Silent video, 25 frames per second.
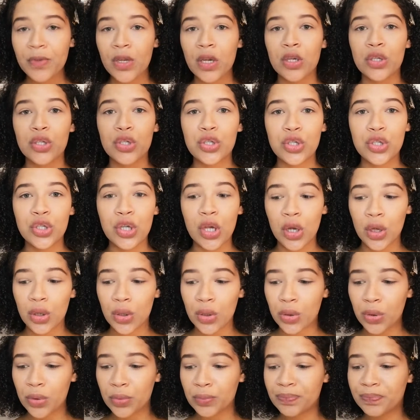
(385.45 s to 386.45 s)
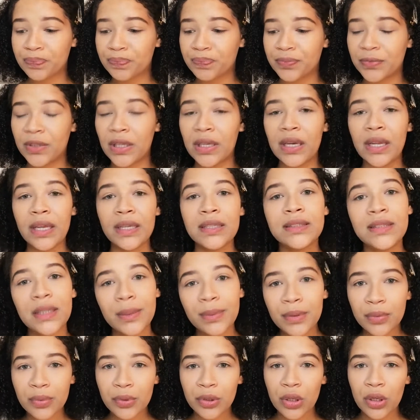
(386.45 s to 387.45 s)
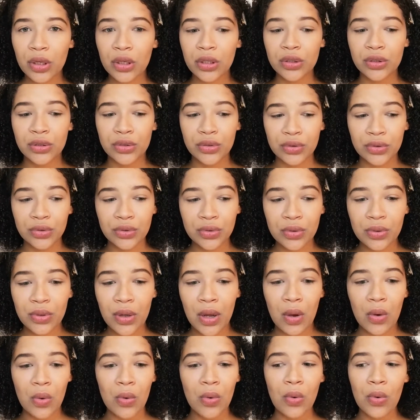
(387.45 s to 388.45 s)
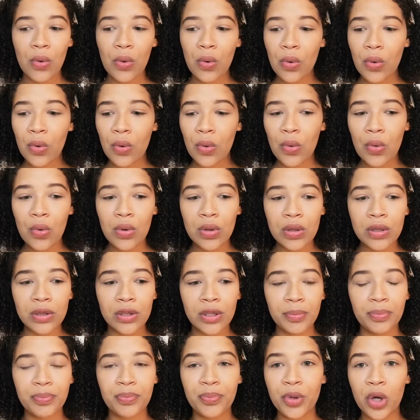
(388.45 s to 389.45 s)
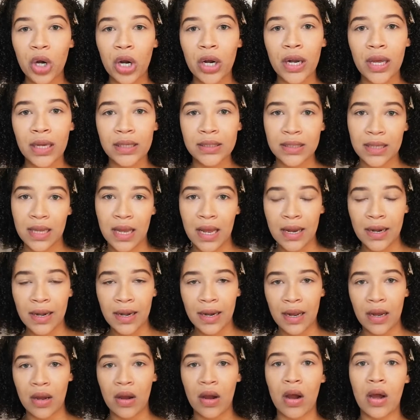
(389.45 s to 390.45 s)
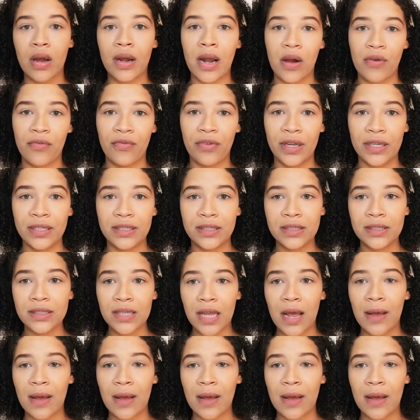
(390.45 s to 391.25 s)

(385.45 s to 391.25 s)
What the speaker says: So the next step that we're gonna do, all the products are now on our faces.